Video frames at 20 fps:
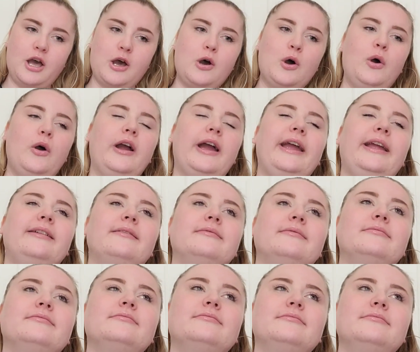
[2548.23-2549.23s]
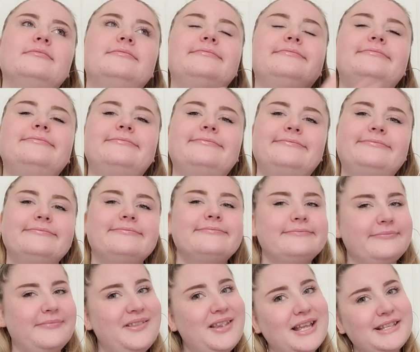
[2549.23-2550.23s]
Alright.
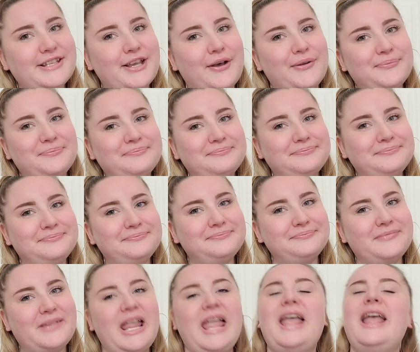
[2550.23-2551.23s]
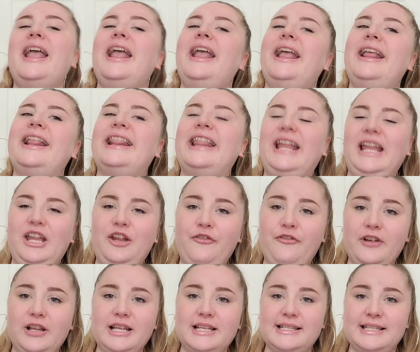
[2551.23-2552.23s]
That's all. Thank you
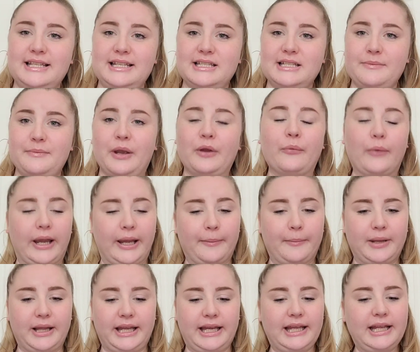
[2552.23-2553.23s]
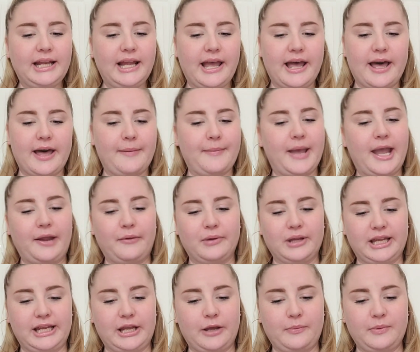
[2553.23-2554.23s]
for listening to my rambling. I
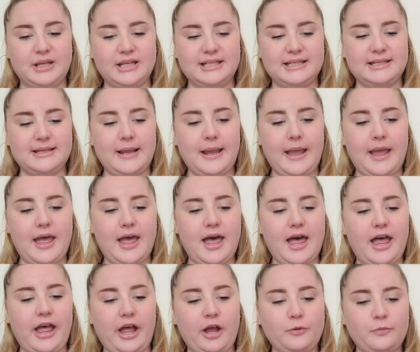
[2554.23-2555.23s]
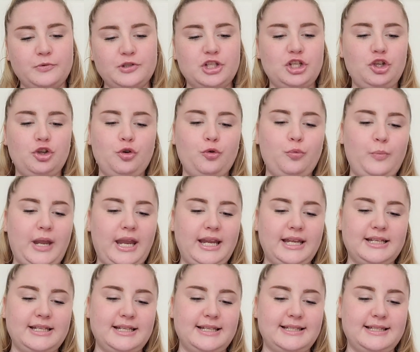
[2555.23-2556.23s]
really hope this helps you
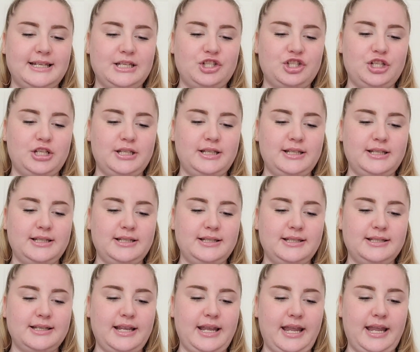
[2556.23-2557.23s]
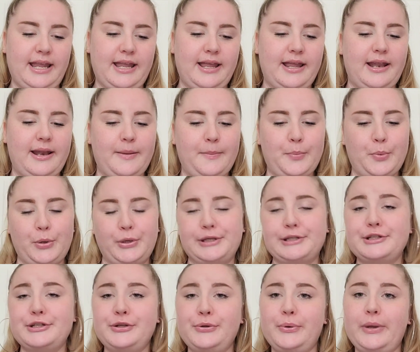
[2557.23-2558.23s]
make decisions and
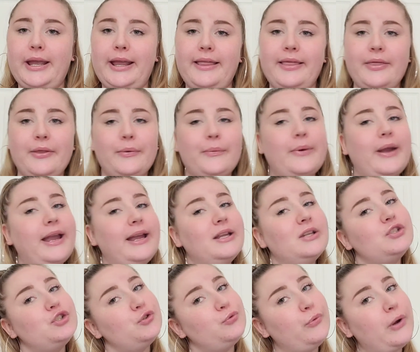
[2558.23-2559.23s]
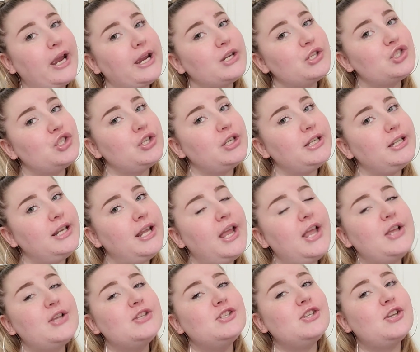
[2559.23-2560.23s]
points you in the right direction
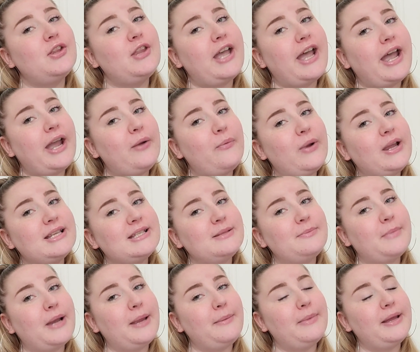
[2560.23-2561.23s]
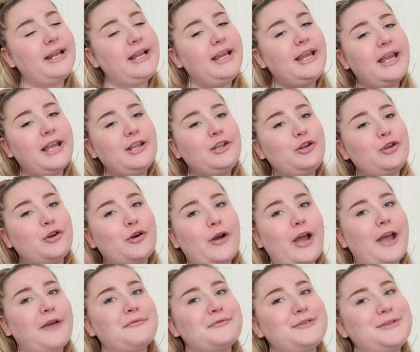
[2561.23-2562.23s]
so that I waste my money and you don't
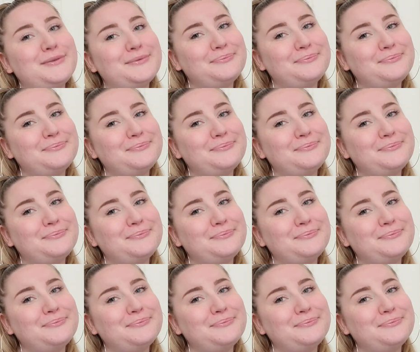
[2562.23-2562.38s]
have to.